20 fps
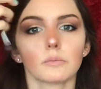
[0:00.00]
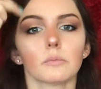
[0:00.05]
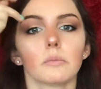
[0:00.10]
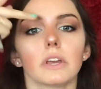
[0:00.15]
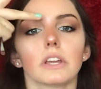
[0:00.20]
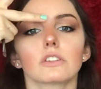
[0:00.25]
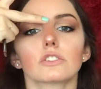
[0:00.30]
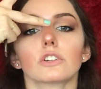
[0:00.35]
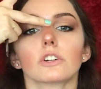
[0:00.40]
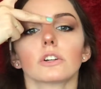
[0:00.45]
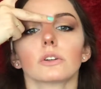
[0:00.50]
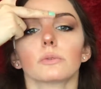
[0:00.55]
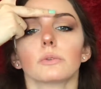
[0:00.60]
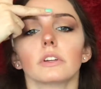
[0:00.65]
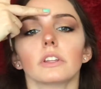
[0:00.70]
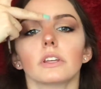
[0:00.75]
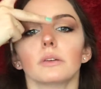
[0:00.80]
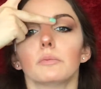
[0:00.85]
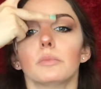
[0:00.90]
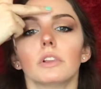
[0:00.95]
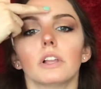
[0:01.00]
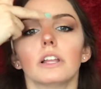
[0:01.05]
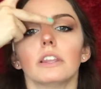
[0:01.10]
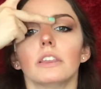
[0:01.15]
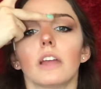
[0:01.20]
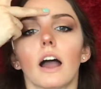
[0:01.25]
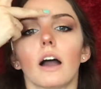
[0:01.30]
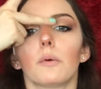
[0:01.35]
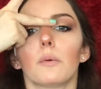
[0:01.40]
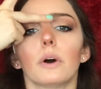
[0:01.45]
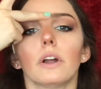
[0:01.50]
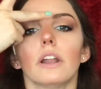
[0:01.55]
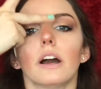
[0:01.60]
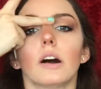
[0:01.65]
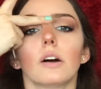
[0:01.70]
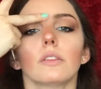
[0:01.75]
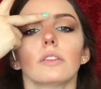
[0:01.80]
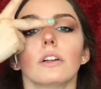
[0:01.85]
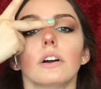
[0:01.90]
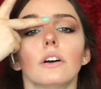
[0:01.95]
Make sure to really blend that one
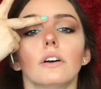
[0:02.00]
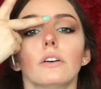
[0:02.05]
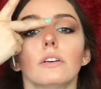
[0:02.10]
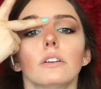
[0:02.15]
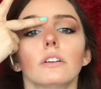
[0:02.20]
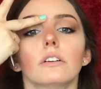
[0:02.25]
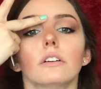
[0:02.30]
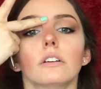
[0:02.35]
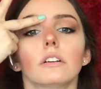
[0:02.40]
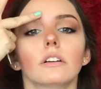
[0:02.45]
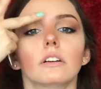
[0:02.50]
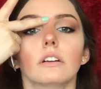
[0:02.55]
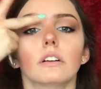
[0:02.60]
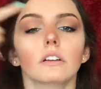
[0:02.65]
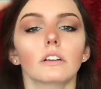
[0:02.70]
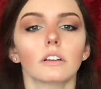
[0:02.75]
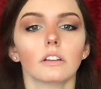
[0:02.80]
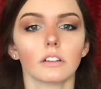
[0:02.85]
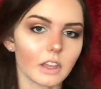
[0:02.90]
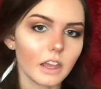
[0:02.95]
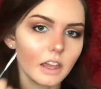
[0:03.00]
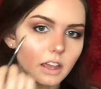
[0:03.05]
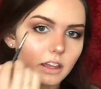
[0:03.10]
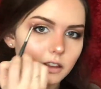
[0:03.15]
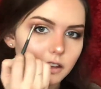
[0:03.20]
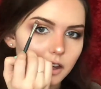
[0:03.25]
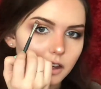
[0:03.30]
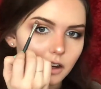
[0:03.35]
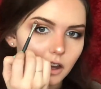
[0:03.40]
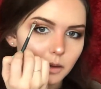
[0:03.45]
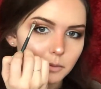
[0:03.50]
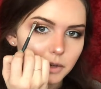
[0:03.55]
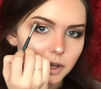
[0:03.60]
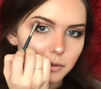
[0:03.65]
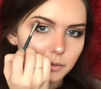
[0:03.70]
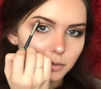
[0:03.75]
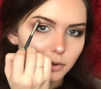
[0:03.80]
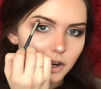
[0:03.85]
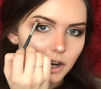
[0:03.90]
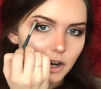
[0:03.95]
out though. And then on
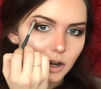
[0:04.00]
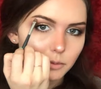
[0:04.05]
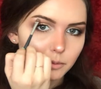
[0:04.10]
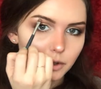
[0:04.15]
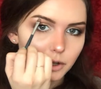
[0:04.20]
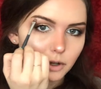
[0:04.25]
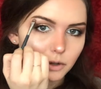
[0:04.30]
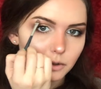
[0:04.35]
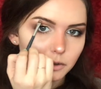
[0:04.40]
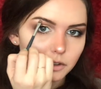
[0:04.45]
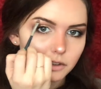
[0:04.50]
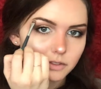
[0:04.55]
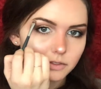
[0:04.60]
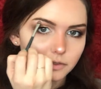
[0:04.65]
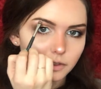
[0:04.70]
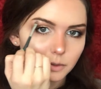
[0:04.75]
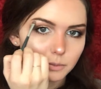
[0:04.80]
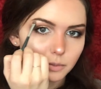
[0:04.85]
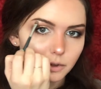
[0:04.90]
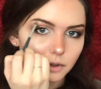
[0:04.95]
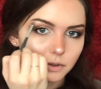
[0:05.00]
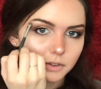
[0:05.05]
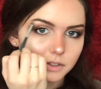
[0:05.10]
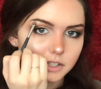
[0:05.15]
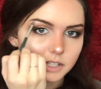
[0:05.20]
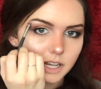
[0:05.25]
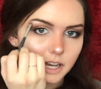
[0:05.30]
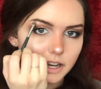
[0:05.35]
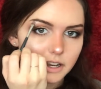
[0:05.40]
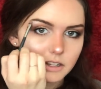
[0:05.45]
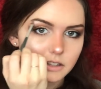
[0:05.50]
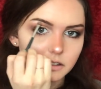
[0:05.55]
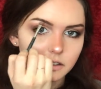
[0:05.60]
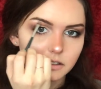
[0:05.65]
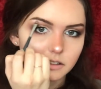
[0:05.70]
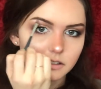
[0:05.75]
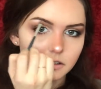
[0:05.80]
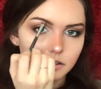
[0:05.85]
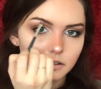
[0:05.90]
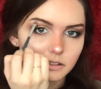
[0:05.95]
my brow bone for both
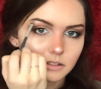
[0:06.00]
sides.